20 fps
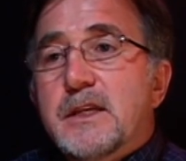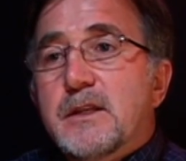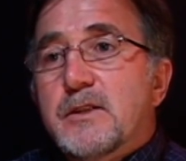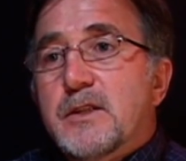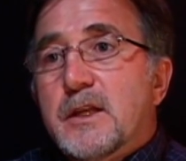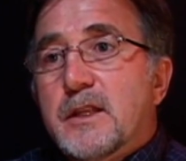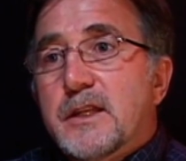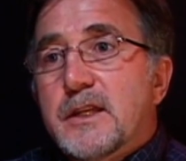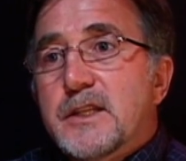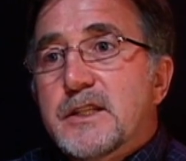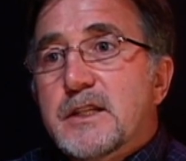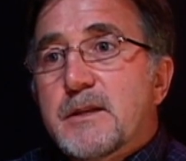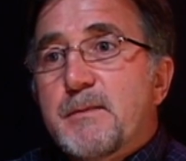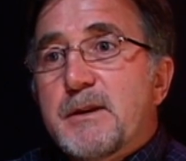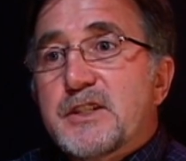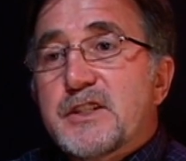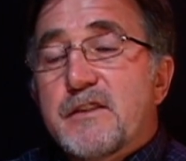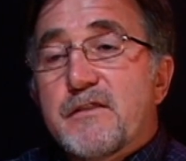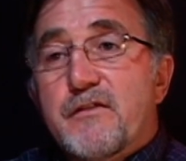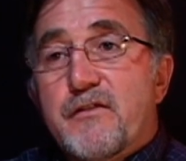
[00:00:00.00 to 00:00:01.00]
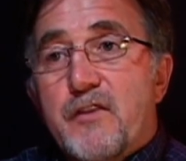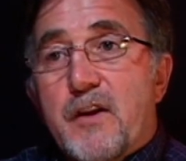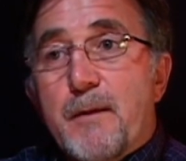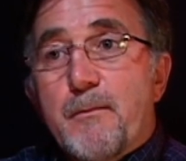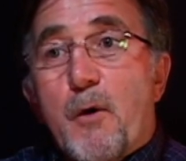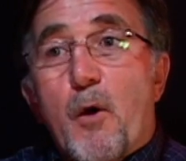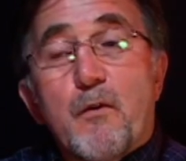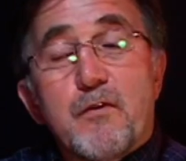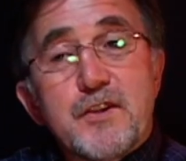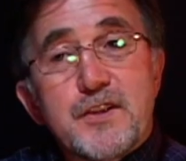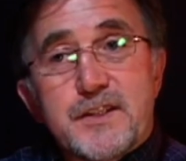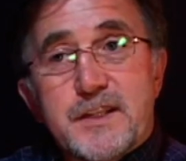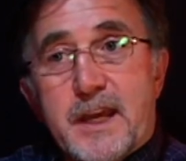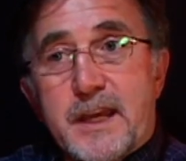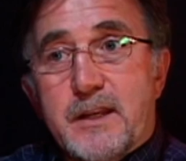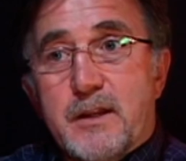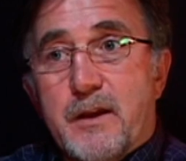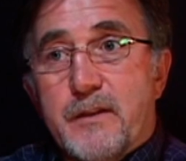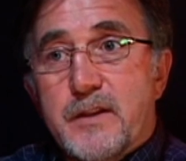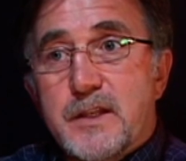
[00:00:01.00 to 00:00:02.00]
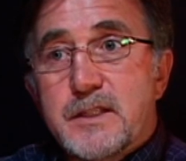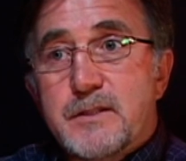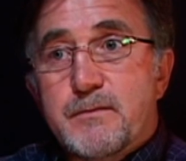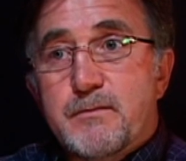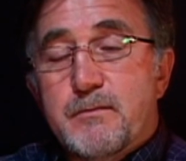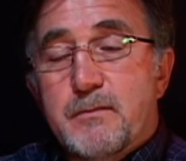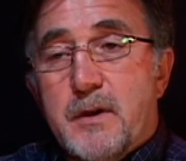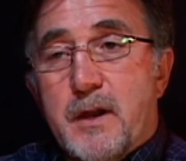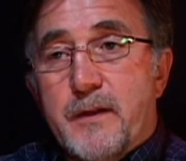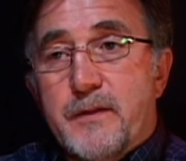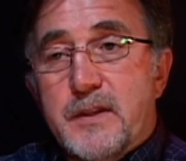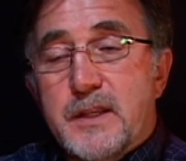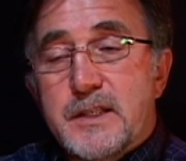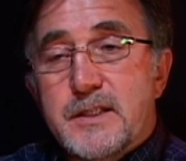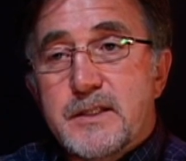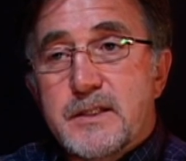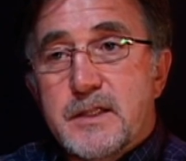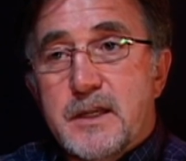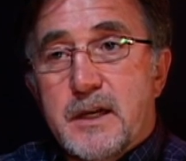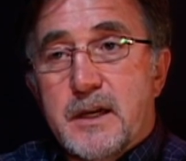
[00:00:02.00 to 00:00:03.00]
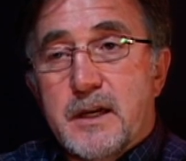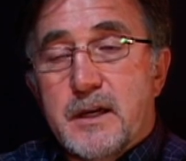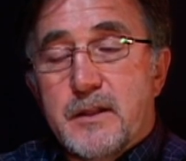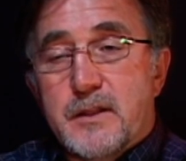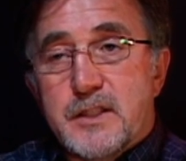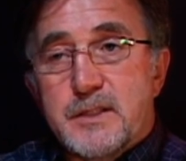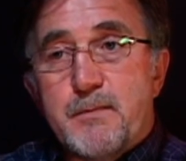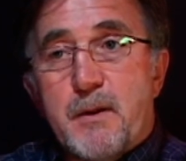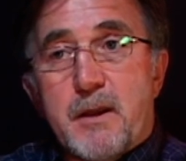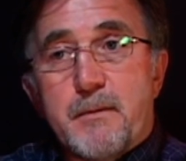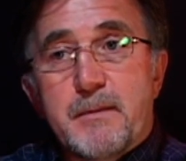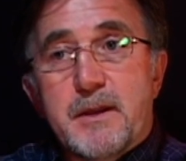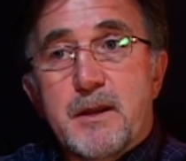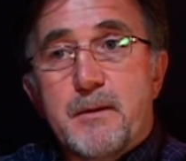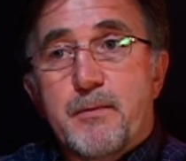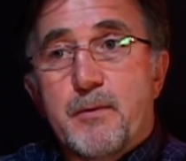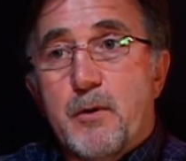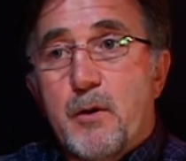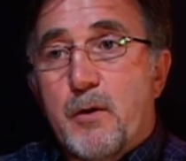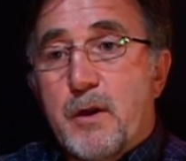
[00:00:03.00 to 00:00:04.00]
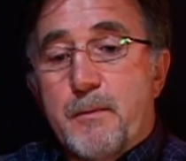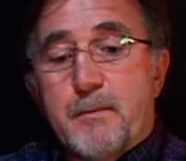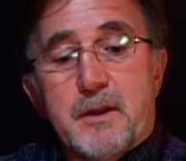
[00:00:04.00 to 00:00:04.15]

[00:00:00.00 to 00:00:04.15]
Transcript: Utilities Commission from oversight on the smart meter program,